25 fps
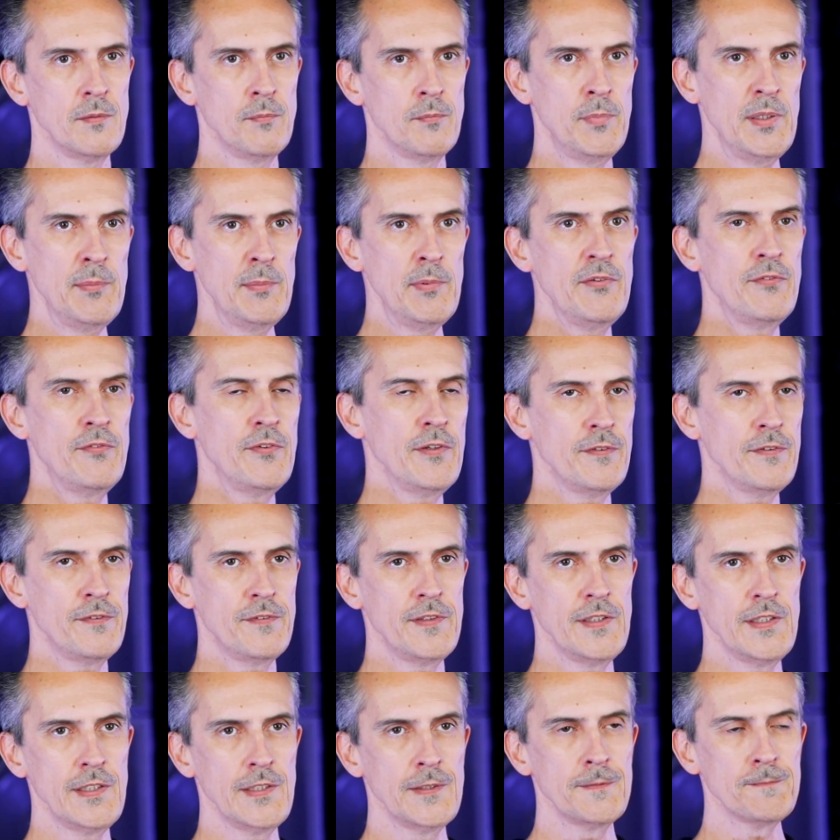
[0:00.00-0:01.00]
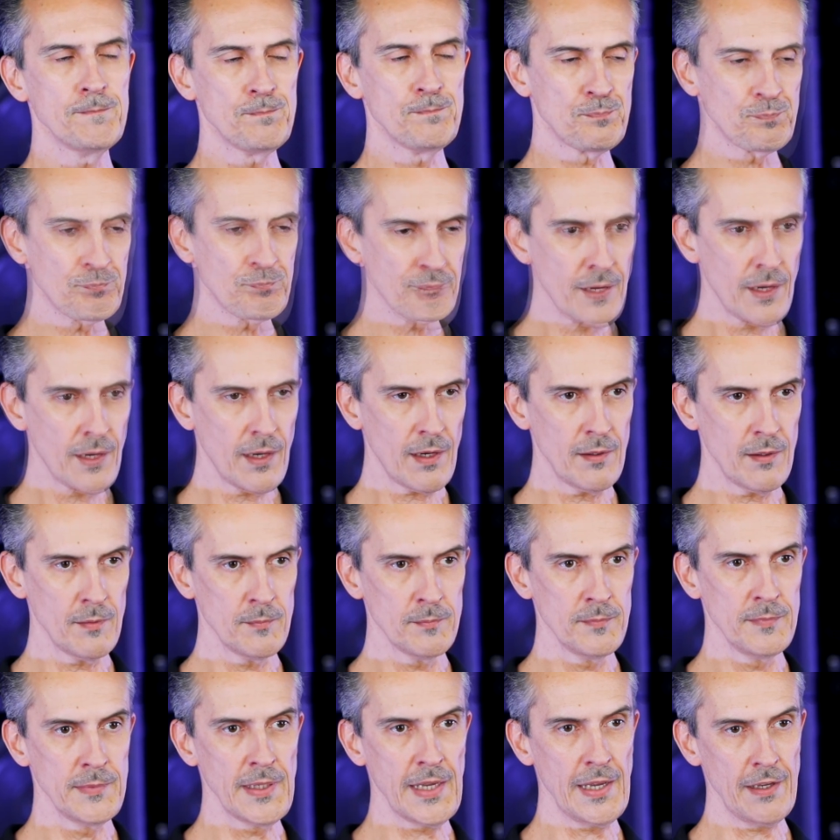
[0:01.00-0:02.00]
B B fifteen,
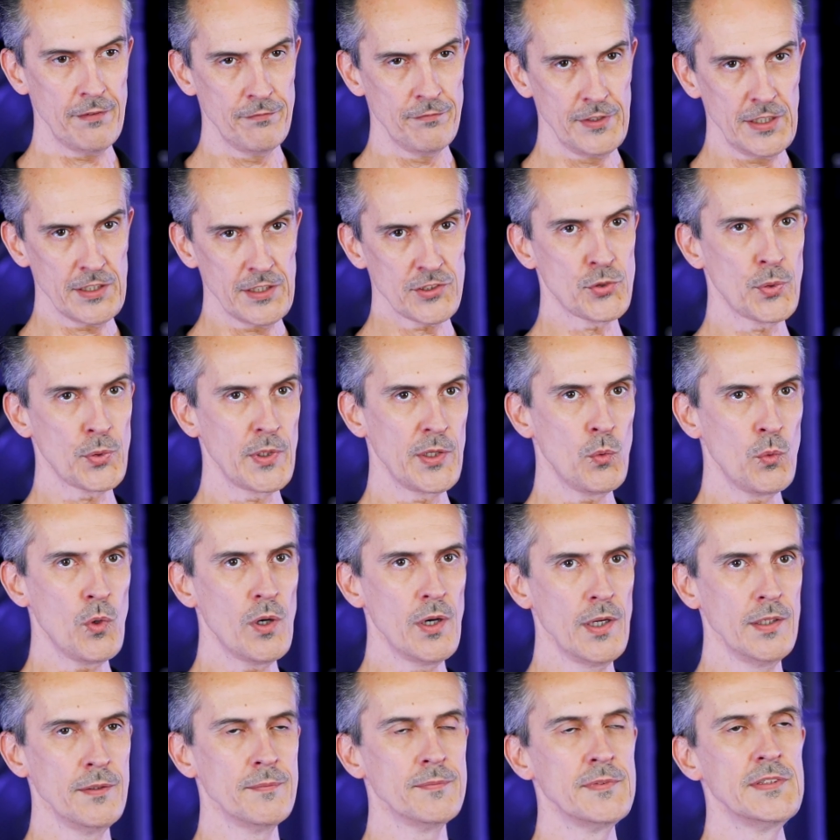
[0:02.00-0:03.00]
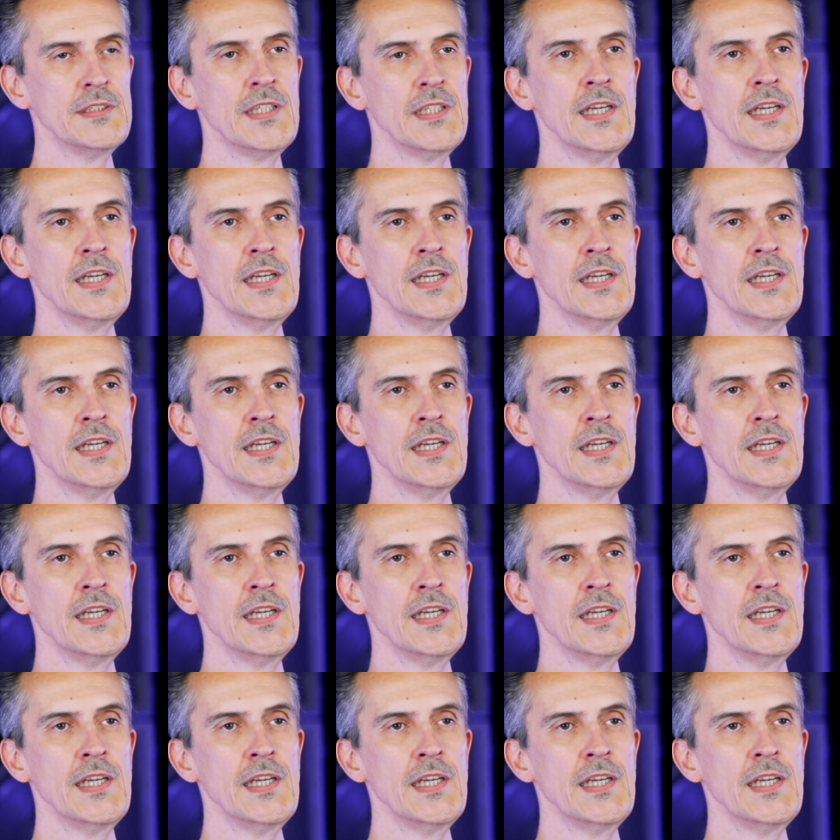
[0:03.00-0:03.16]
um, and V S twenty-one,